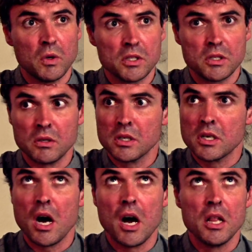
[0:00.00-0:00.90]
to go to
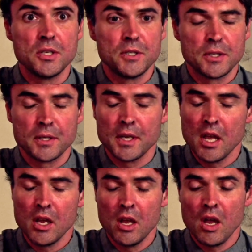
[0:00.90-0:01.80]
college?
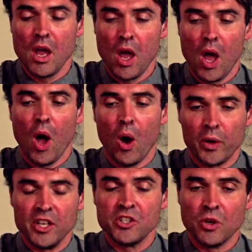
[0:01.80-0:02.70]

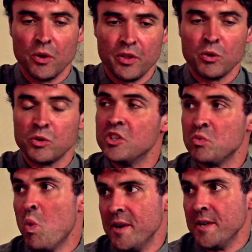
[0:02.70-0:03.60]
Okay, so there was this
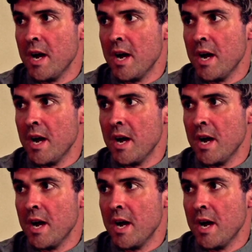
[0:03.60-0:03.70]
one